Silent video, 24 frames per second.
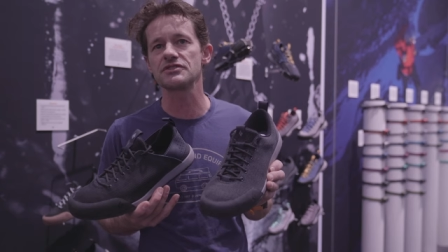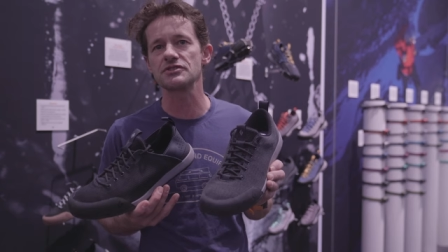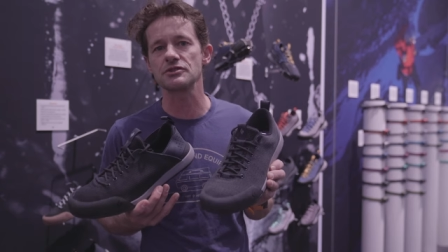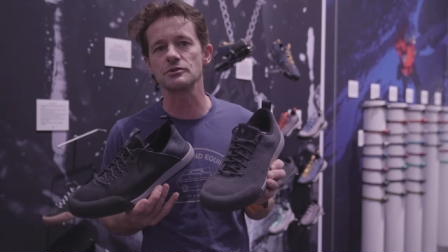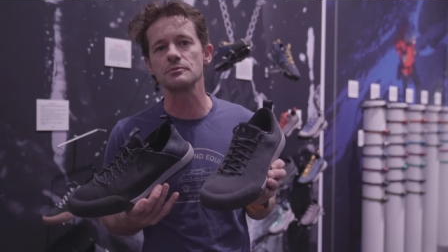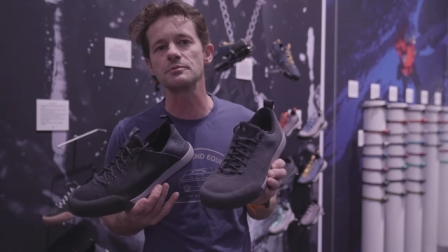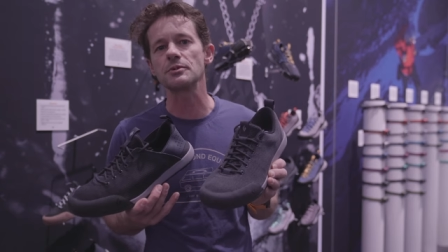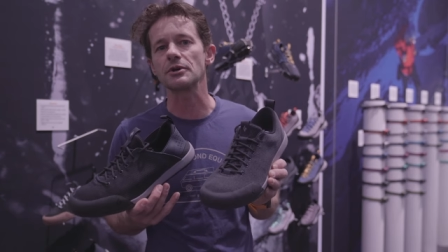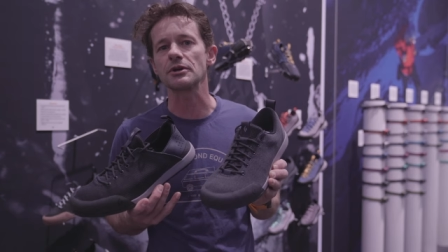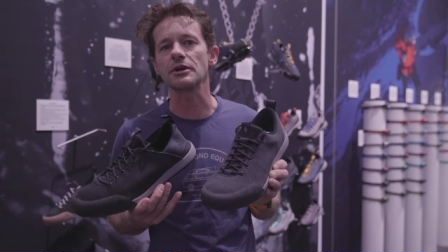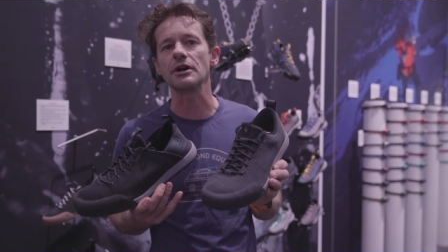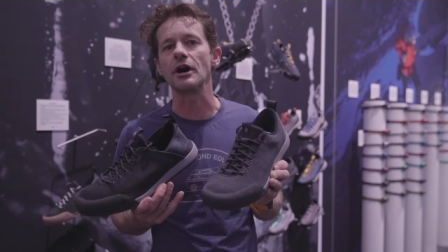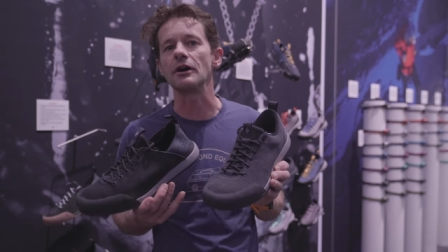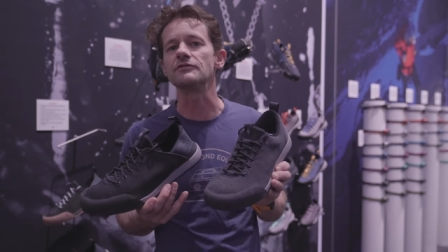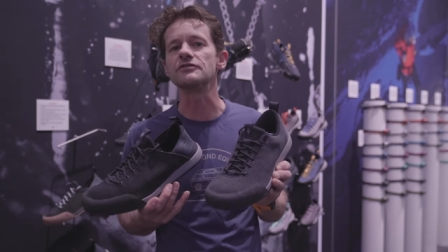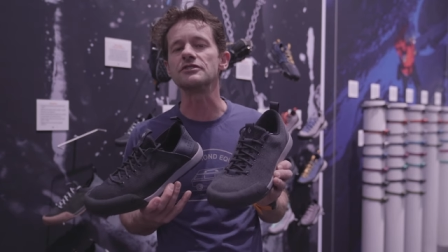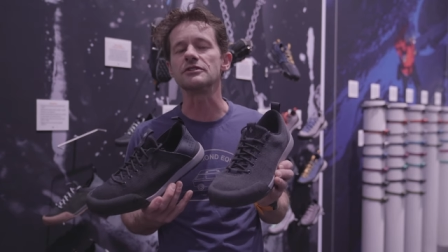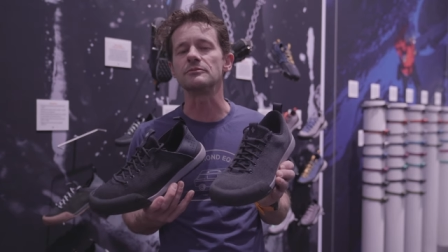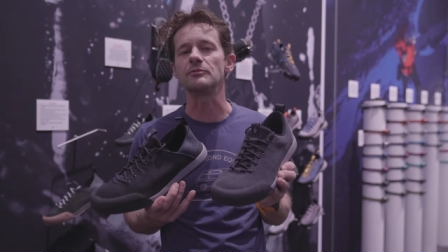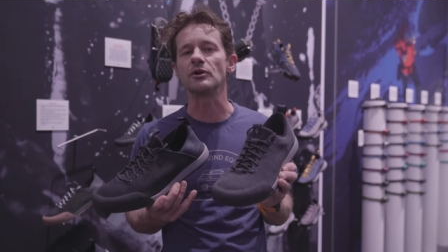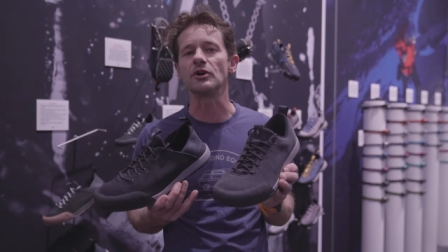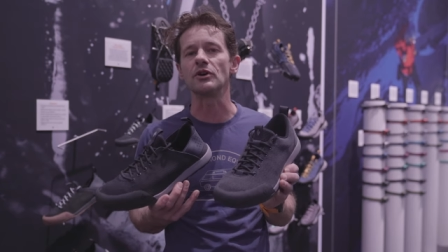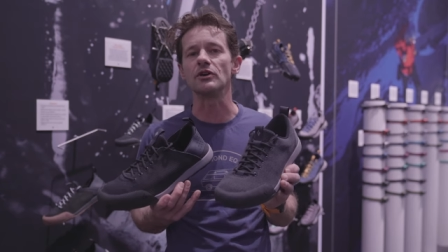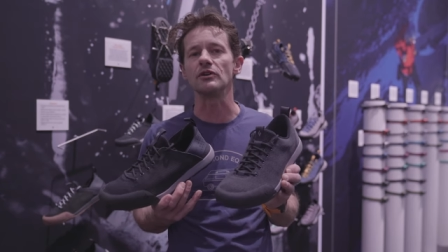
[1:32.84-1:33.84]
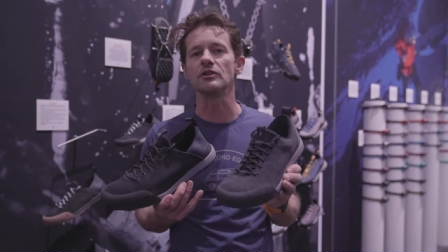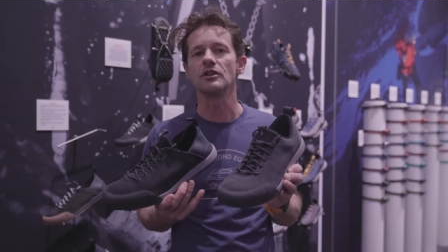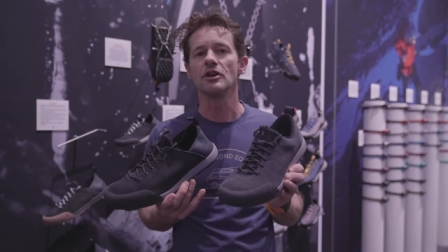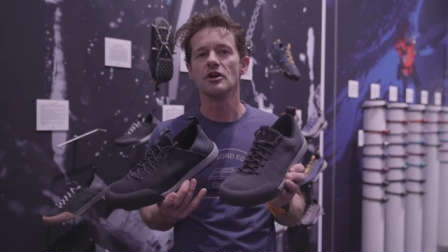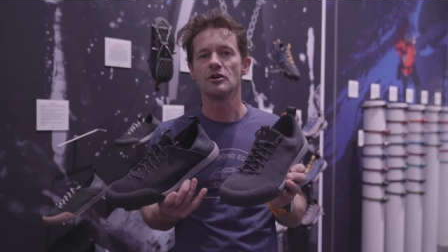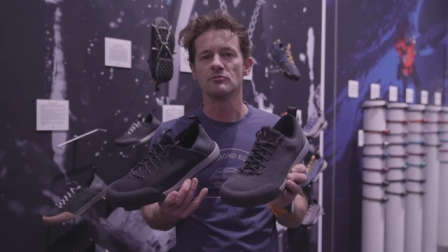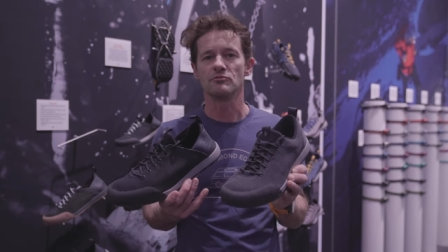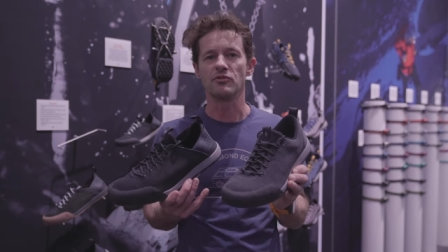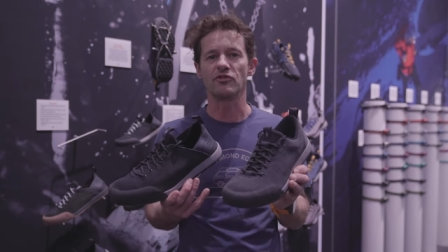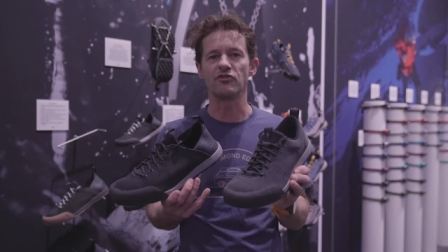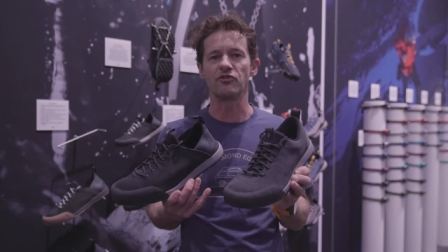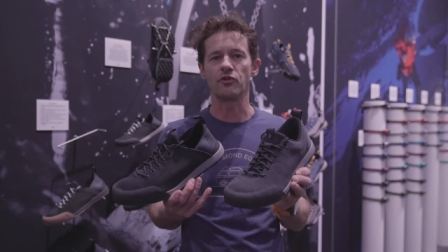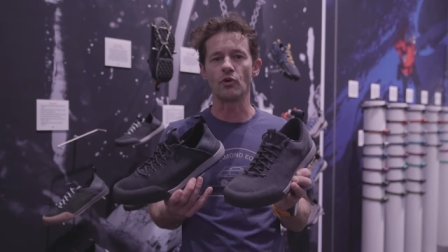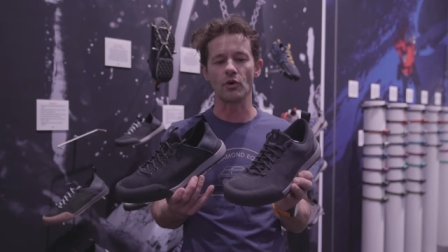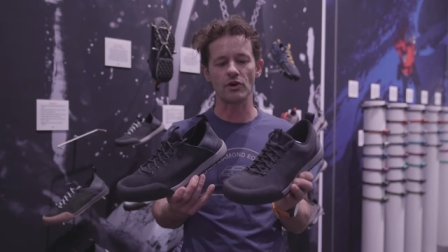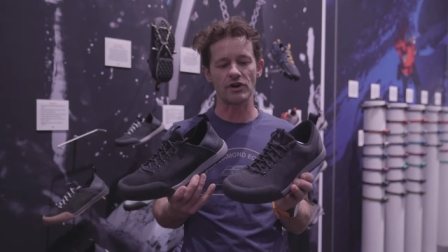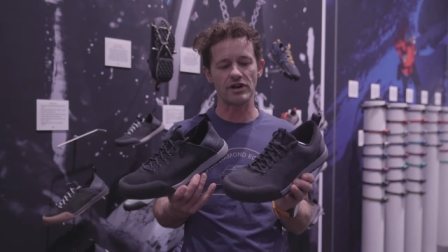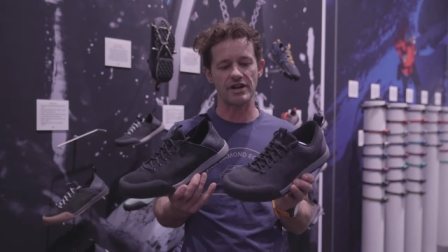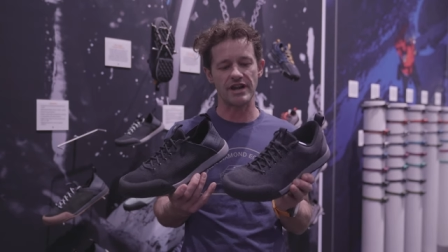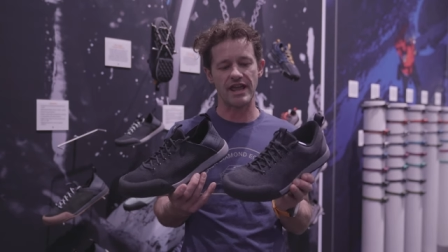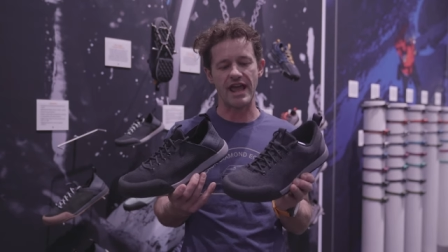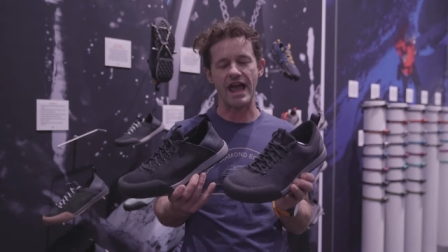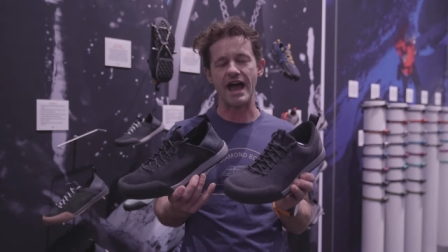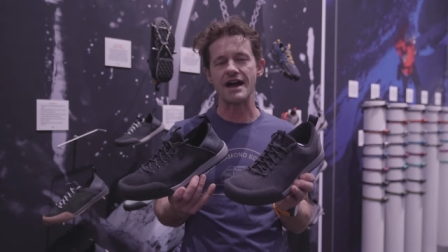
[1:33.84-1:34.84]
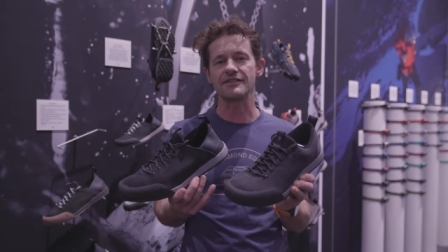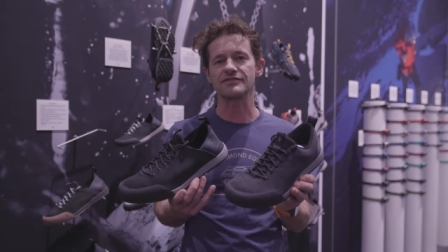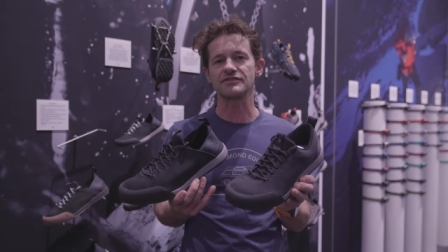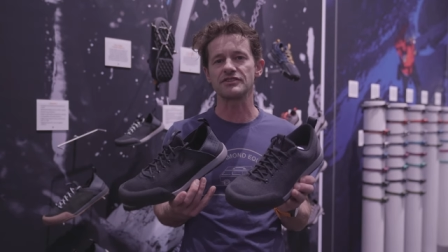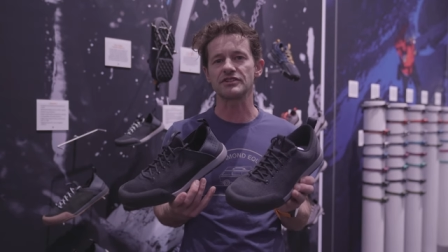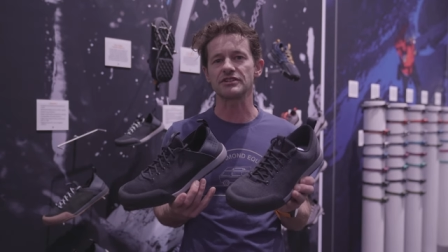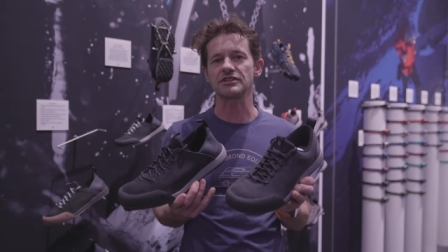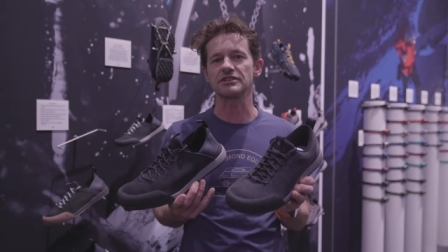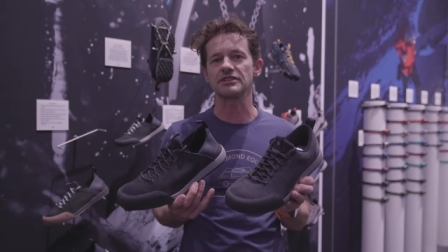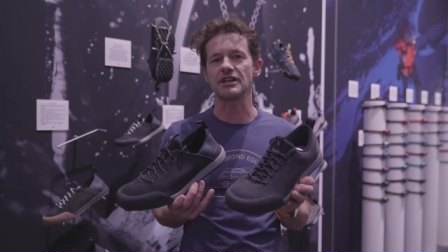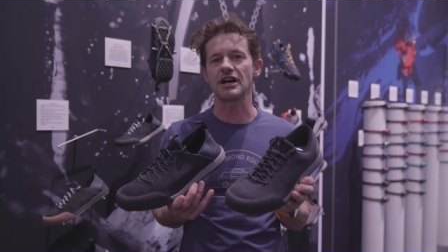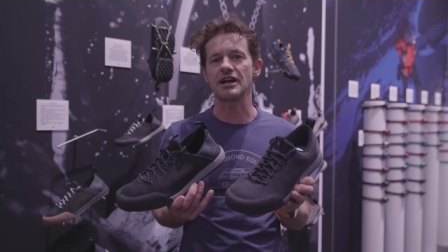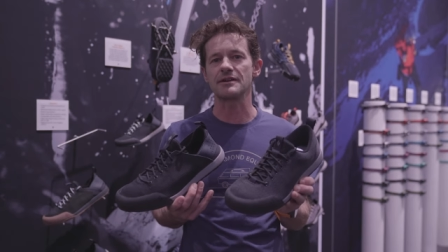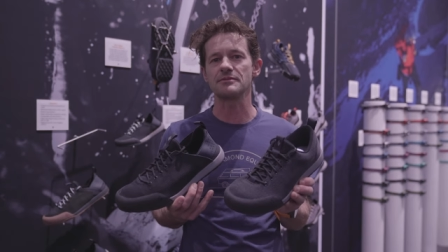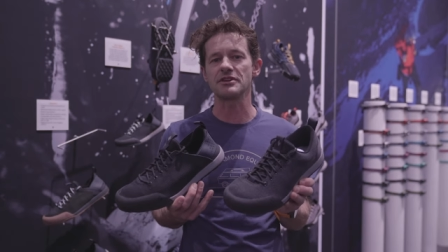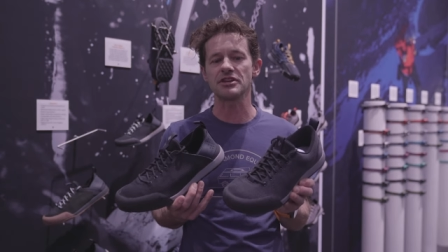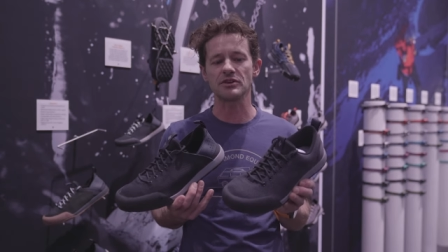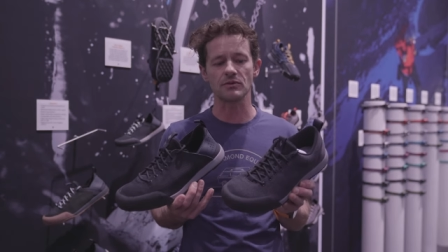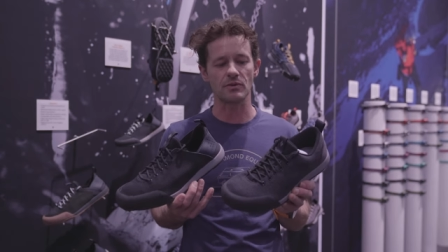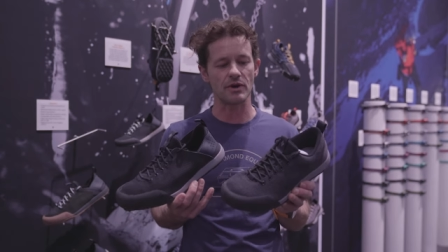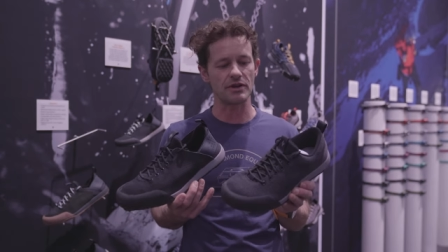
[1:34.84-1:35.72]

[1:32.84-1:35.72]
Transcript: super comfortable before and after climbing,